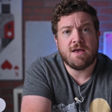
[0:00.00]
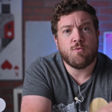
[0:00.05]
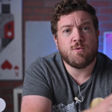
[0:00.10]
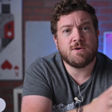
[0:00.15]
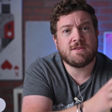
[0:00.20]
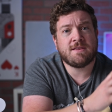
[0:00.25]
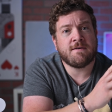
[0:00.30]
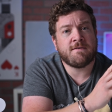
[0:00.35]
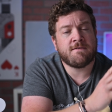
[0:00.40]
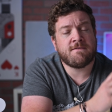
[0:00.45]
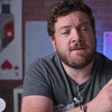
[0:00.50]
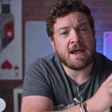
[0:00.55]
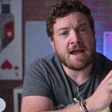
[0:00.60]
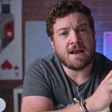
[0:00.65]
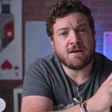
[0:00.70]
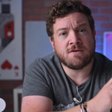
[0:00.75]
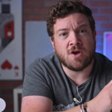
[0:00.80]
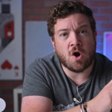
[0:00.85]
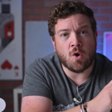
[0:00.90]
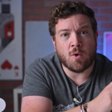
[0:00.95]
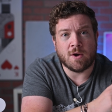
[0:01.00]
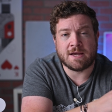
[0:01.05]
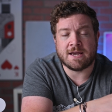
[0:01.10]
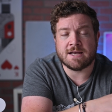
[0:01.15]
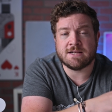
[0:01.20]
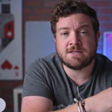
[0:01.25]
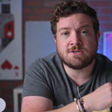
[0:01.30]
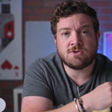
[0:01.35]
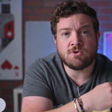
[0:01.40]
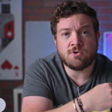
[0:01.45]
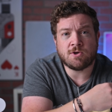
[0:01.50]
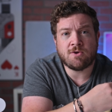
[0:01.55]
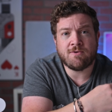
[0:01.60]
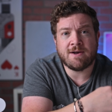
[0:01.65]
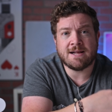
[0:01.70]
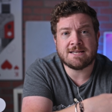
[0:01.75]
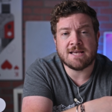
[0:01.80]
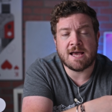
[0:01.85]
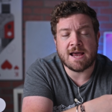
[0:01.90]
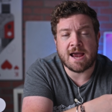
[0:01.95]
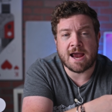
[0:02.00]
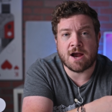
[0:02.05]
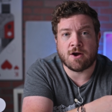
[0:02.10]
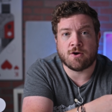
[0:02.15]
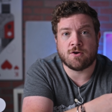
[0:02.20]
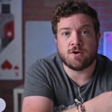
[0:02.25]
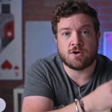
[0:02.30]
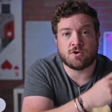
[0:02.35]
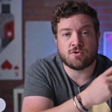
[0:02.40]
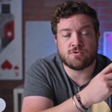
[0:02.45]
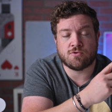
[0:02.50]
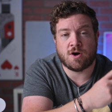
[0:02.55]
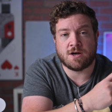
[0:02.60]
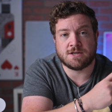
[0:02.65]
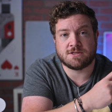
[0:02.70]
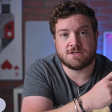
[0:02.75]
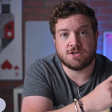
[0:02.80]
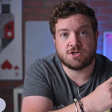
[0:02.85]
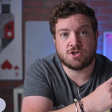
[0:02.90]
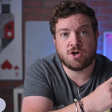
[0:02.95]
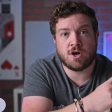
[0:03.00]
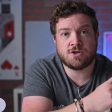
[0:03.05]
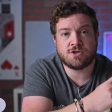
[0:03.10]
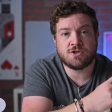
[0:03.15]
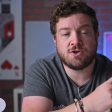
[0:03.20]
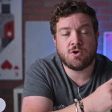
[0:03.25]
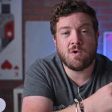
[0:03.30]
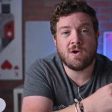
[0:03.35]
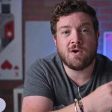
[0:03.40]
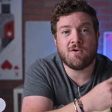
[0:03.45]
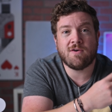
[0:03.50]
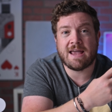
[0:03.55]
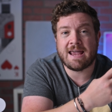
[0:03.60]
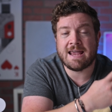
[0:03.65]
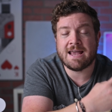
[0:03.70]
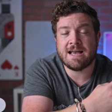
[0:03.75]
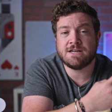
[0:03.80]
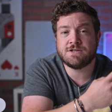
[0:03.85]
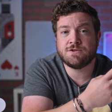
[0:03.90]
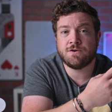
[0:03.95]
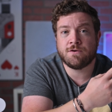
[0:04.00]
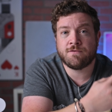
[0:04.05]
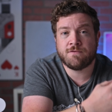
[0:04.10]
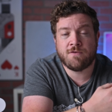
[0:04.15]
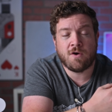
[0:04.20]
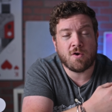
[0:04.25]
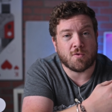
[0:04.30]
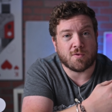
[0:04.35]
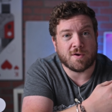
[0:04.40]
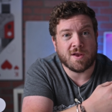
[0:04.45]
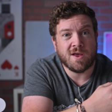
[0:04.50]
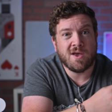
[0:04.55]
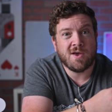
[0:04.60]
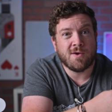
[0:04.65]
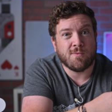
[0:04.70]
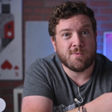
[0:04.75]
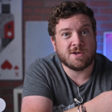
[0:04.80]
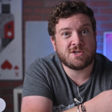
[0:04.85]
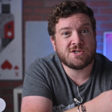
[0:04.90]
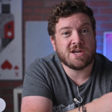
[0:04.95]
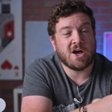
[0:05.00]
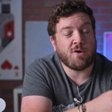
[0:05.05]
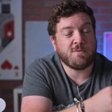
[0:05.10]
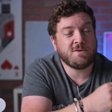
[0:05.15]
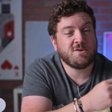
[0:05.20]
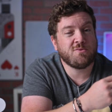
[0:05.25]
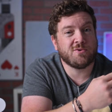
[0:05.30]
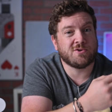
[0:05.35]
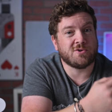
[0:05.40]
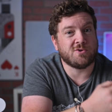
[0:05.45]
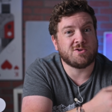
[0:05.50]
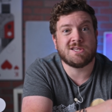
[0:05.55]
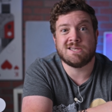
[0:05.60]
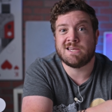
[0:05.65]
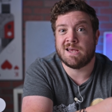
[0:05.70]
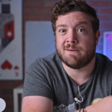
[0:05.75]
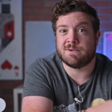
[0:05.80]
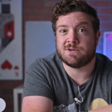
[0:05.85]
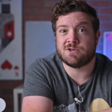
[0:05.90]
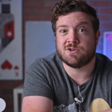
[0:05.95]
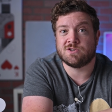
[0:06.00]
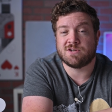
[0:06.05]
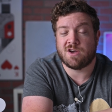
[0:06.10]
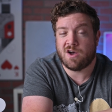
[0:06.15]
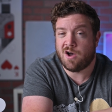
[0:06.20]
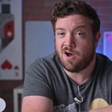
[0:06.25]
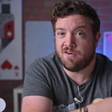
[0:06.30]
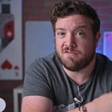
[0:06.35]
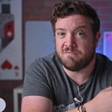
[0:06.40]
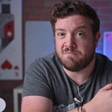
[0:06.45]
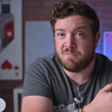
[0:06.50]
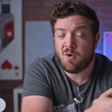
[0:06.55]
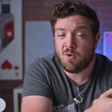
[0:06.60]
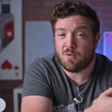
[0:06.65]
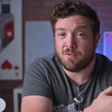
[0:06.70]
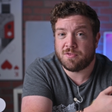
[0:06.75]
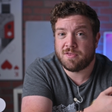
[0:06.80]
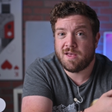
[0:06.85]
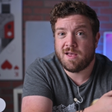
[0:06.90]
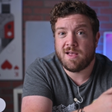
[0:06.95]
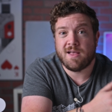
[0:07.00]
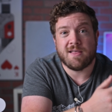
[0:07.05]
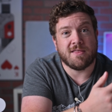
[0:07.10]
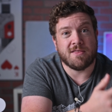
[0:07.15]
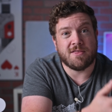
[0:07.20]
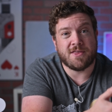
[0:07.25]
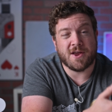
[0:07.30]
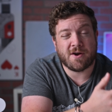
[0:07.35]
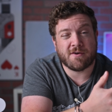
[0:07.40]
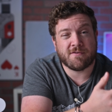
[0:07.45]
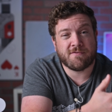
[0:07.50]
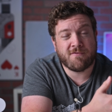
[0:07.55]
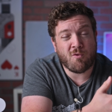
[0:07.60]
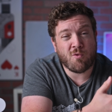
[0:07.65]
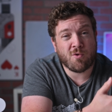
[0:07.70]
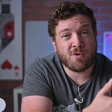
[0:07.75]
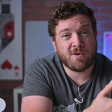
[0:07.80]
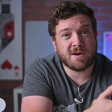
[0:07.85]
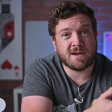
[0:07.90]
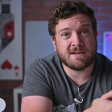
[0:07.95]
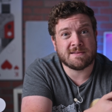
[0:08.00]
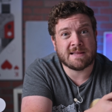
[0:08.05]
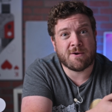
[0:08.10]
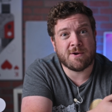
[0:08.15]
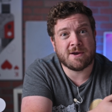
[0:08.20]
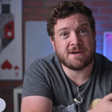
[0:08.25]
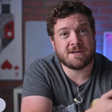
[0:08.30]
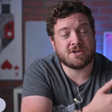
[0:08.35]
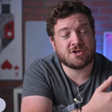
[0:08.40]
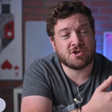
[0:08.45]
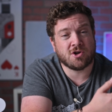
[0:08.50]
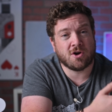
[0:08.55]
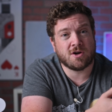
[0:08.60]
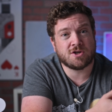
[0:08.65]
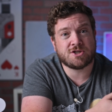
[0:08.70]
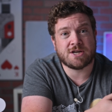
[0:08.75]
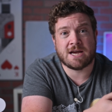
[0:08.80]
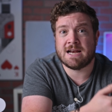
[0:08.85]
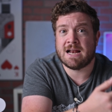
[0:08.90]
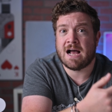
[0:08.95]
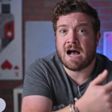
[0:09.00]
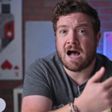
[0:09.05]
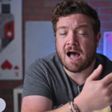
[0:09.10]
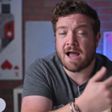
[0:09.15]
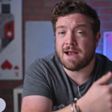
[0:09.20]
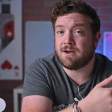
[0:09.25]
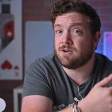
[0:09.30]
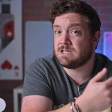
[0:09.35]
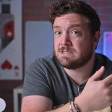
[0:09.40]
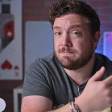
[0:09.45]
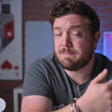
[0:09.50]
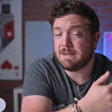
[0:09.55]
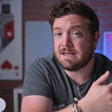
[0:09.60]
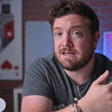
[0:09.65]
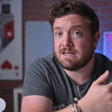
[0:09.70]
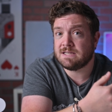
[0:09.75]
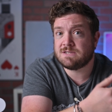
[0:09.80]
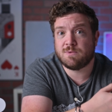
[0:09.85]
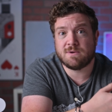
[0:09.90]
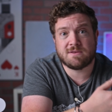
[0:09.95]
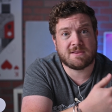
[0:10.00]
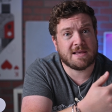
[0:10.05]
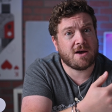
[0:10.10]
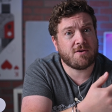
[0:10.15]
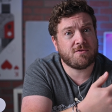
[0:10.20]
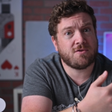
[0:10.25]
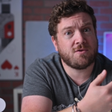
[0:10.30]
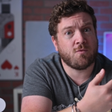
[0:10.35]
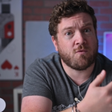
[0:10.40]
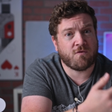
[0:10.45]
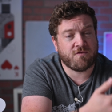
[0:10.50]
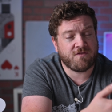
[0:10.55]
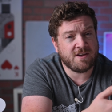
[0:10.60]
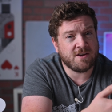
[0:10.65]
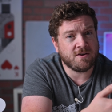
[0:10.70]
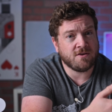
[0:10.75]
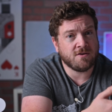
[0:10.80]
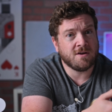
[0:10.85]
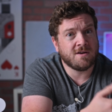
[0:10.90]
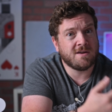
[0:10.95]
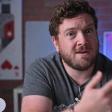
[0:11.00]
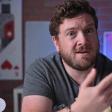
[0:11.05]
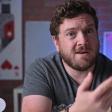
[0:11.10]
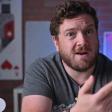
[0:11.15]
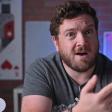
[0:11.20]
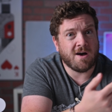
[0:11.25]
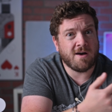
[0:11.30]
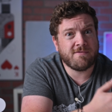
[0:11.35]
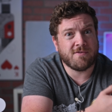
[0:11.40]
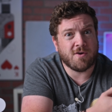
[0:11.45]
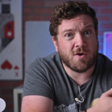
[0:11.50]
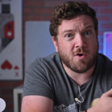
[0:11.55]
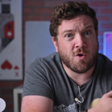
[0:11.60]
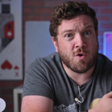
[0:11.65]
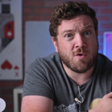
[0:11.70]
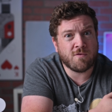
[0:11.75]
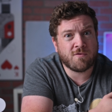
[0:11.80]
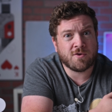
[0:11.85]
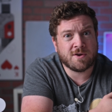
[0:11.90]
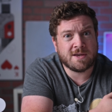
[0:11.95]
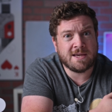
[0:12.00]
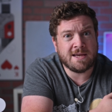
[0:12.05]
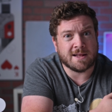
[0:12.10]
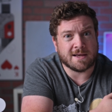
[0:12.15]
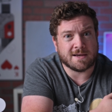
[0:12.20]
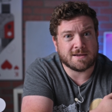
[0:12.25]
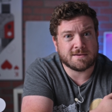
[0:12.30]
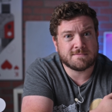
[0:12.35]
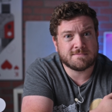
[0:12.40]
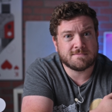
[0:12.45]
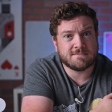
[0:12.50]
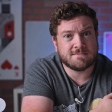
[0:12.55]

With the fan going, it circulates the air across the charging coil and your phone, which helps to reduce the temperatures of both, therefore allowing you to charge at higher speeds without the fear of overheating.